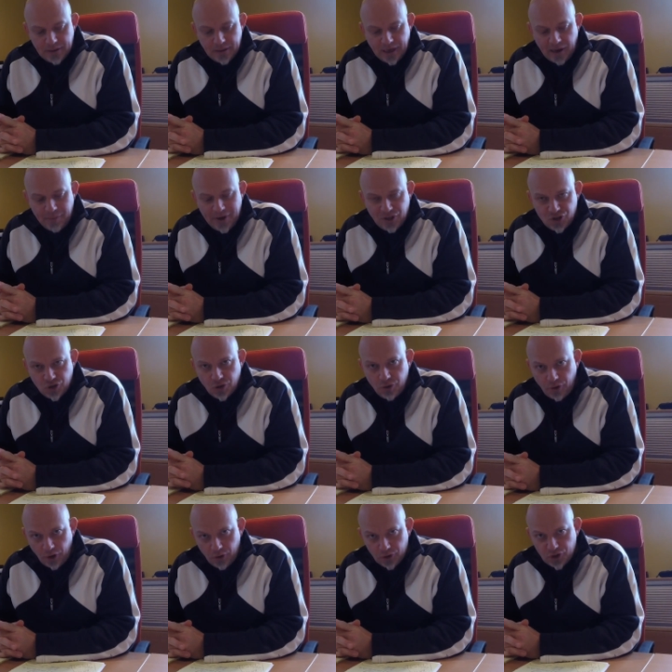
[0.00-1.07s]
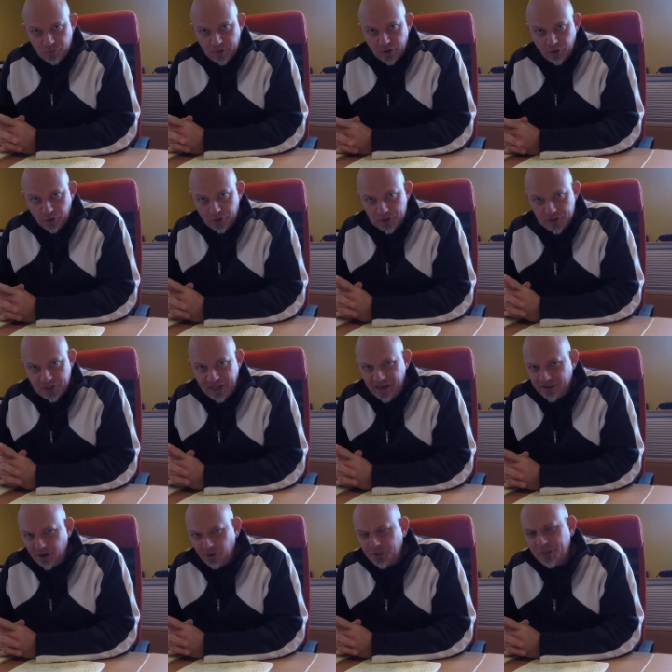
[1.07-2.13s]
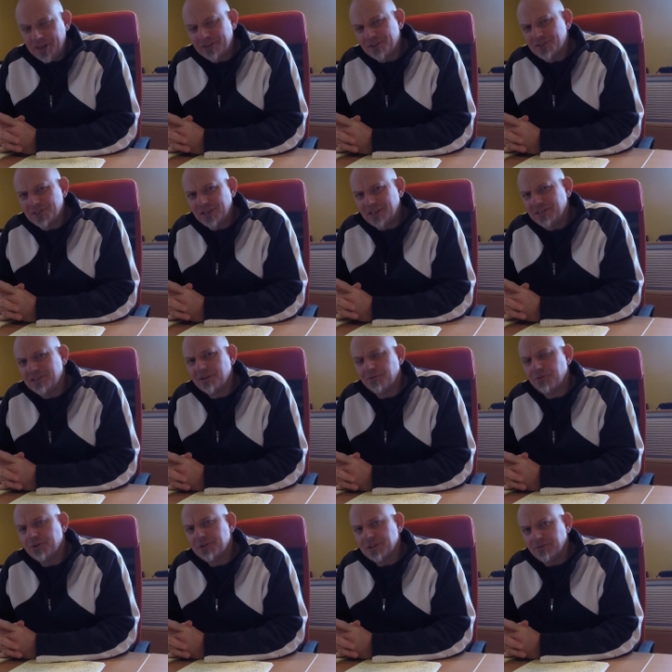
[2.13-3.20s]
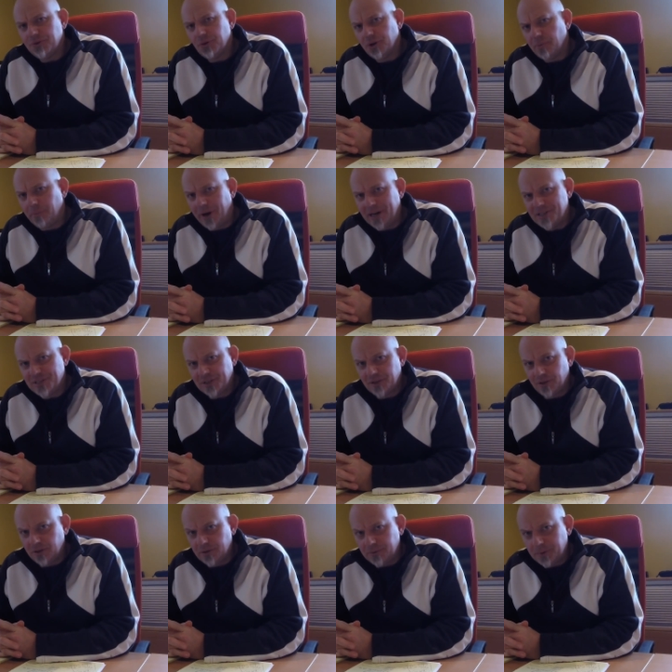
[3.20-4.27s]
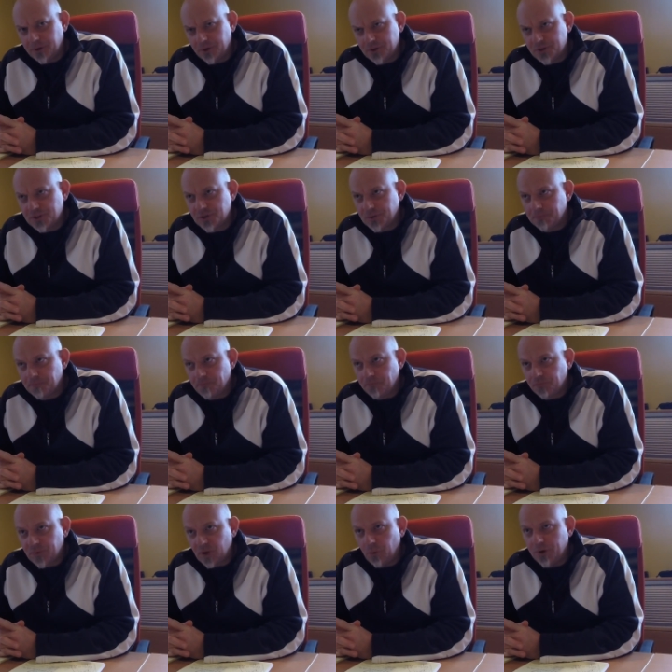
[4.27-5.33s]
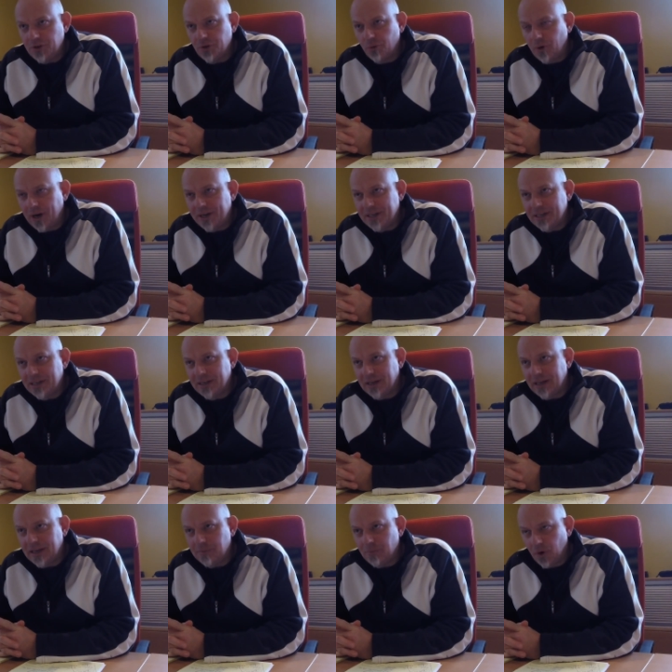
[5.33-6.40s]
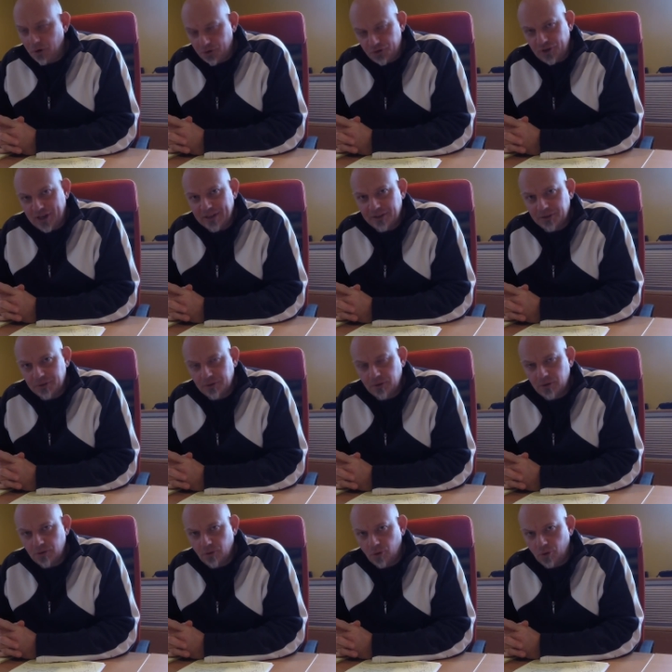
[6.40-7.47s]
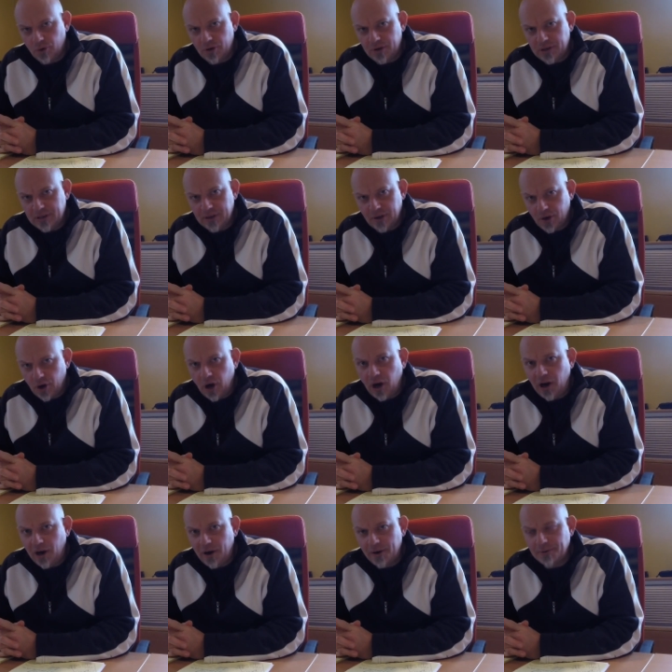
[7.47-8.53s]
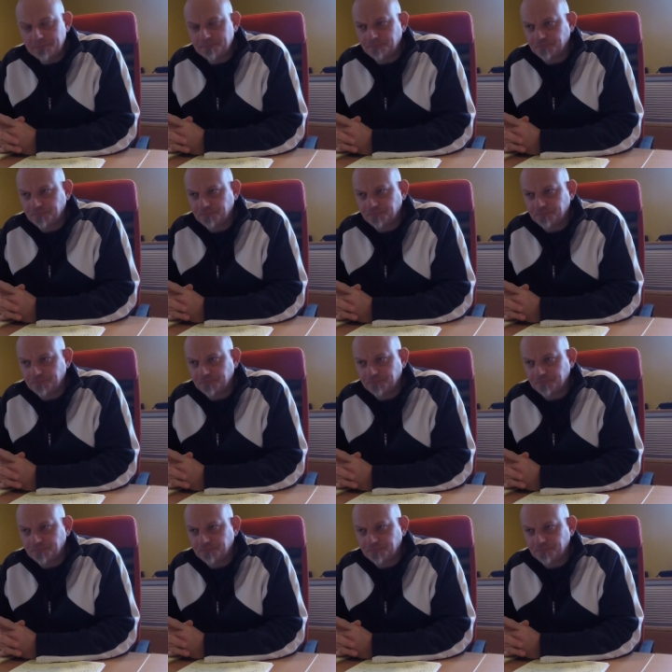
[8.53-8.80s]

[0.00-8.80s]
Now I mentioned gross because, and I don't think this is any different if you're on a bicycle, because when you're riding a motorcycle or a car,